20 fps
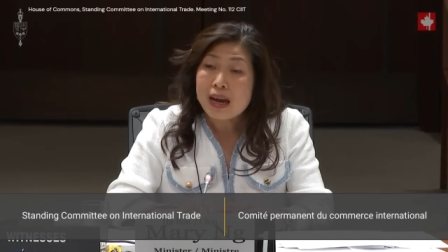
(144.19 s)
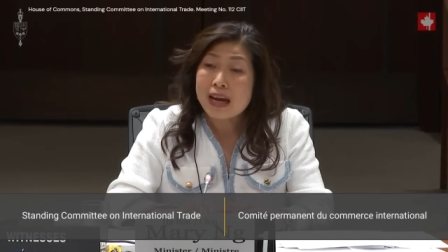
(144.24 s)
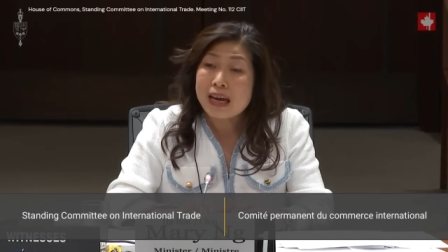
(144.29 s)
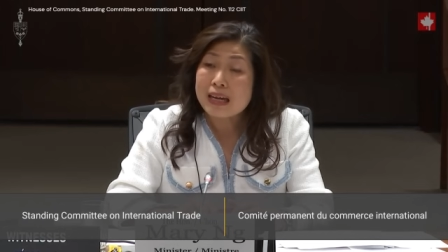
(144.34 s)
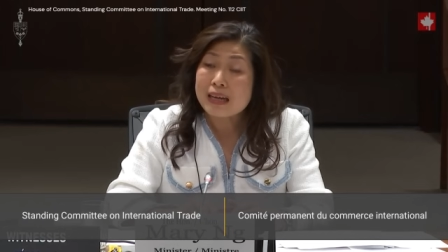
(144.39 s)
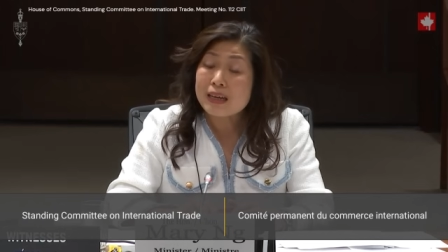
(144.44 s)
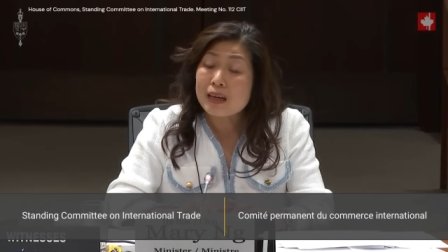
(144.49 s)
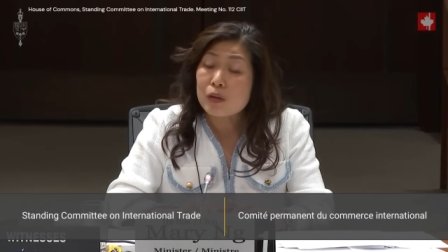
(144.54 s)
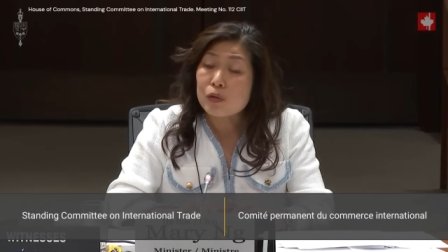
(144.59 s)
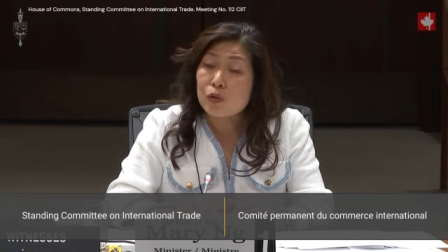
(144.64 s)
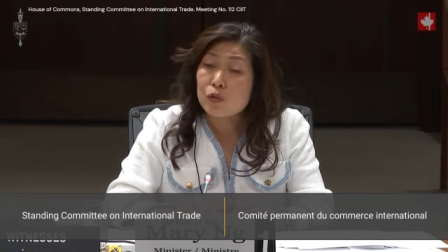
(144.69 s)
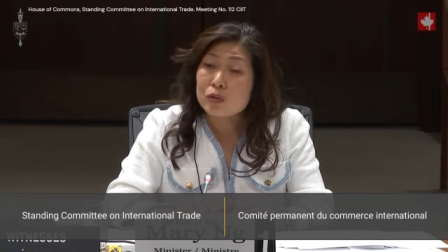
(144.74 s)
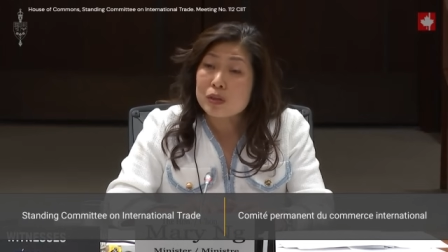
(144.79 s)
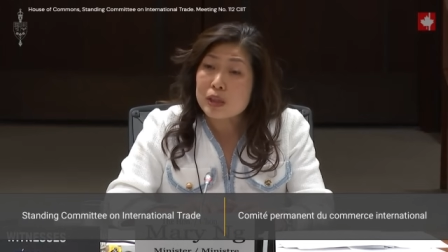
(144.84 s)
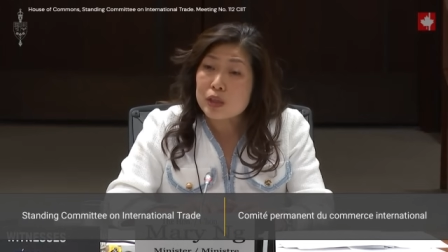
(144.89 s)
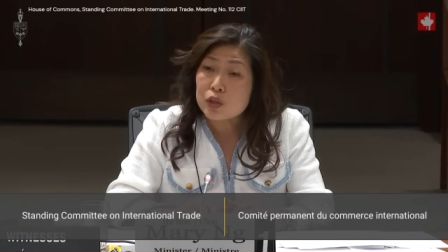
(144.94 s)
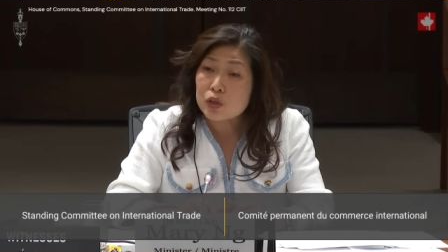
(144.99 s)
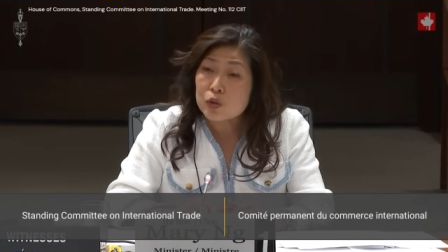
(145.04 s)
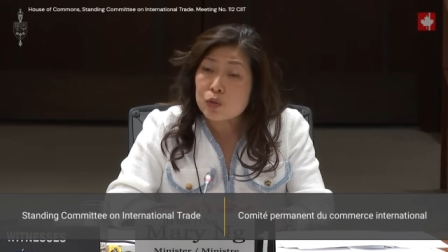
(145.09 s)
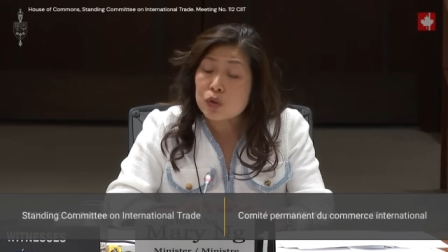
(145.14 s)
and those
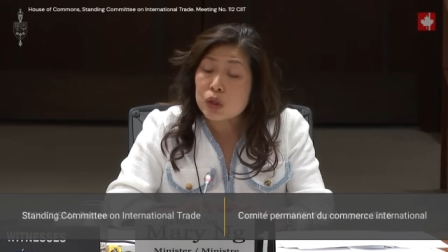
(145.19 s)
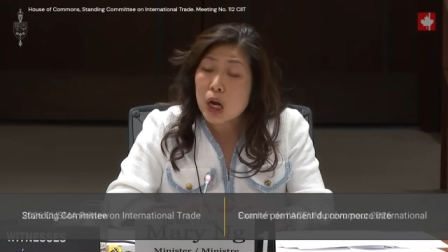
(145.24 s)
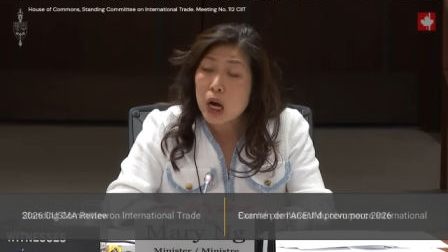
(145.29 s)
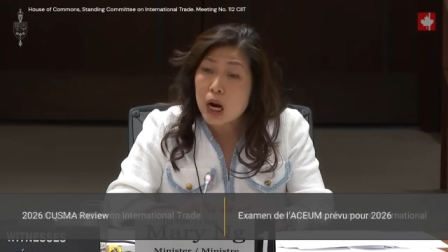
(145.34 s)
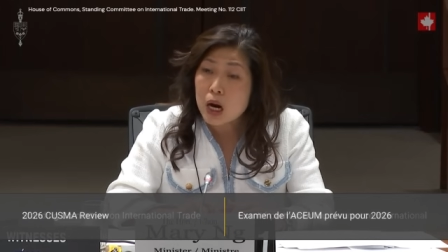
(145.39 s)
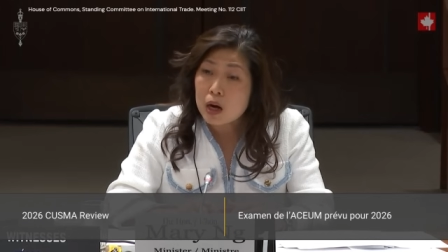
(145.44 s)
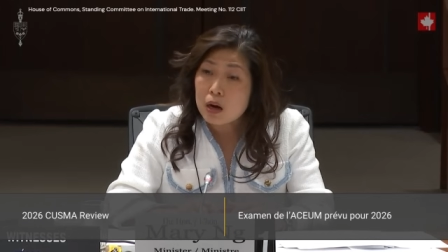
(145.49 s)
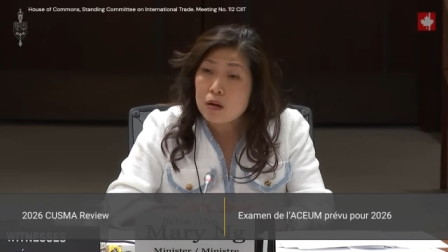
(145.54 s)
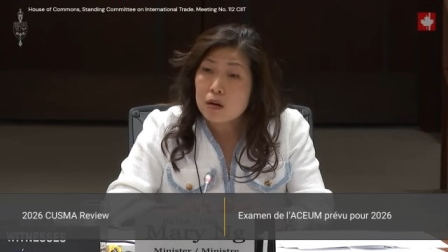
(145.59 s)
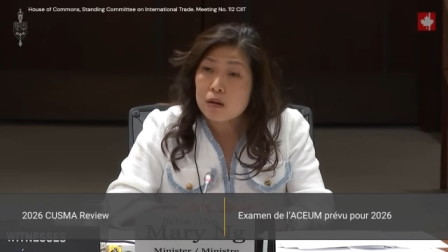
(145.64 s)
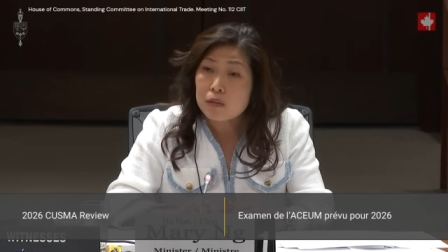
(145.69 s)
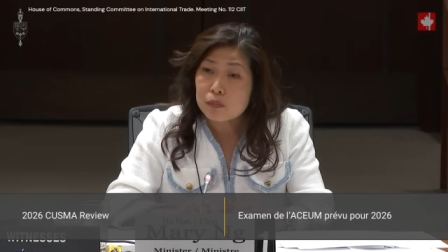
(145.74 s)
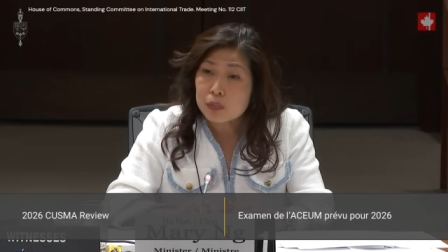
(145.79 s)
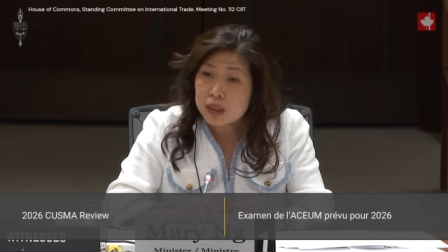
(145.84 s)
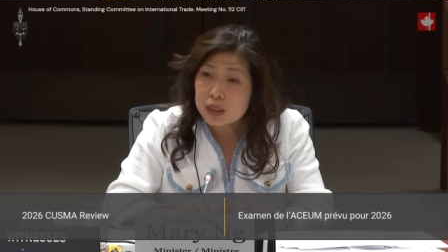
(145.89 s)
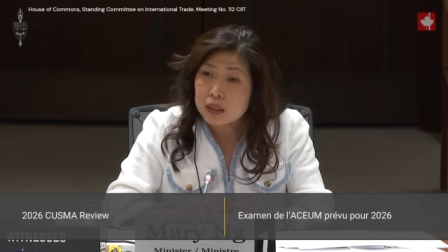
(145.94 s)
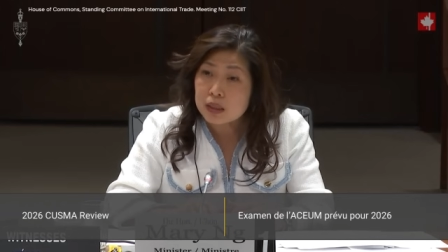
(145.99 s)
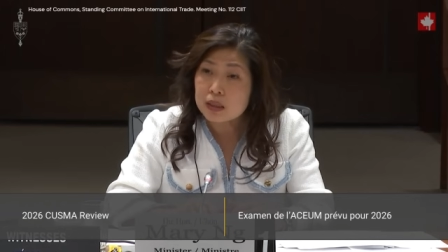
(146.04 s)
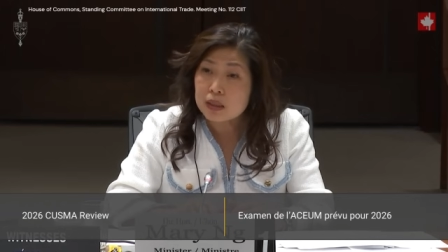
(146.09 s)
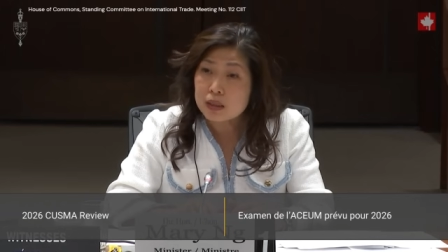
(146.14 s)
issues are
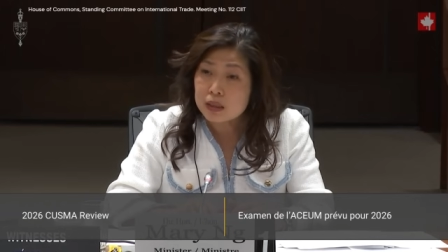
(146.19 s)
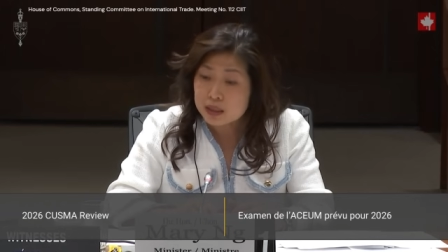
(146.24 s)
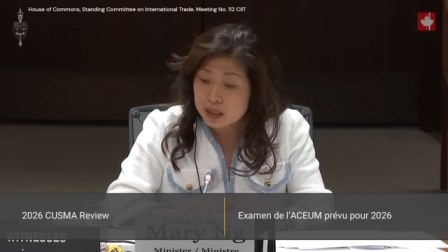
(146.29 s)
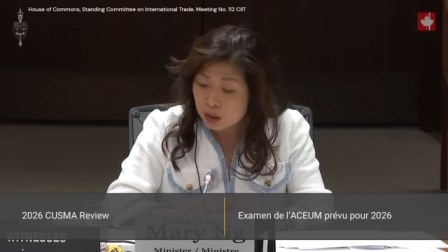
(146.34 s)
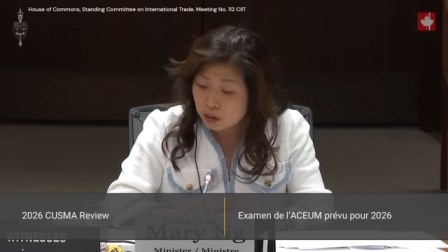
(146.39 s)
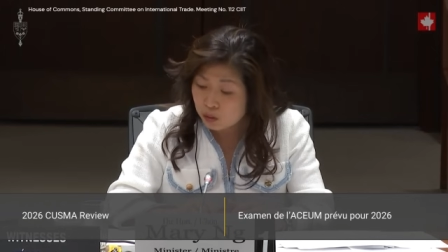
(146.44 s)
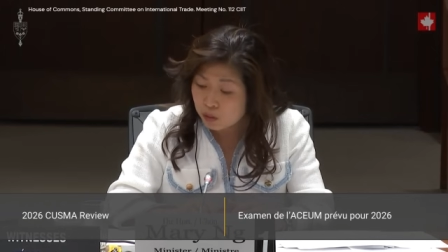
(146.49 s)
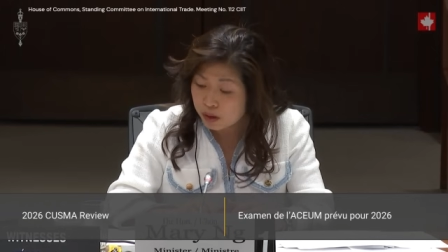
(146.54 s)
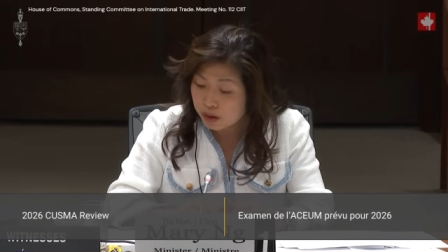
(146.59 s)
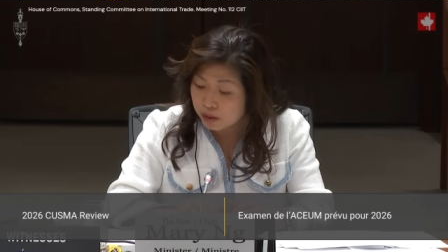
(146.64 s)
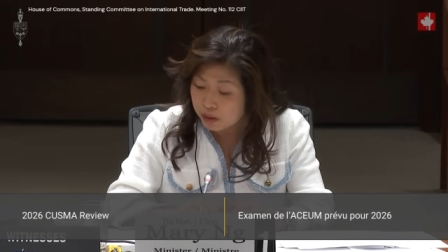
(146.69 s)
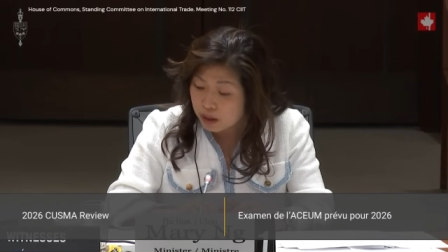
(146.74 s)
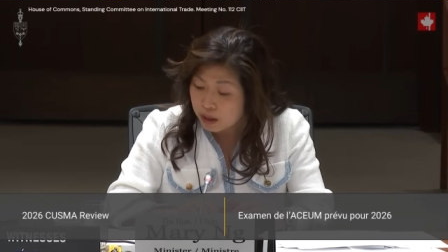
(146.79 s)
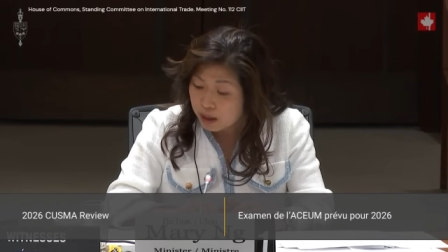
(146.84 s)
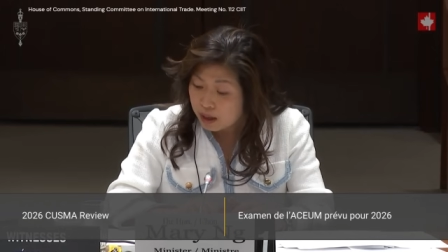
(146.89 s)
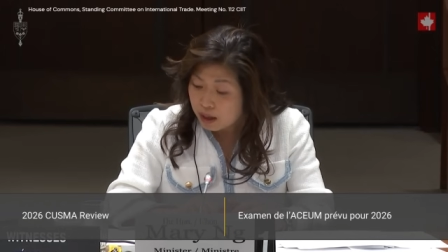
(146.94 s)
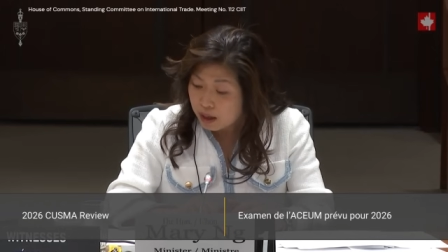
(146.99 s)
being dealt with.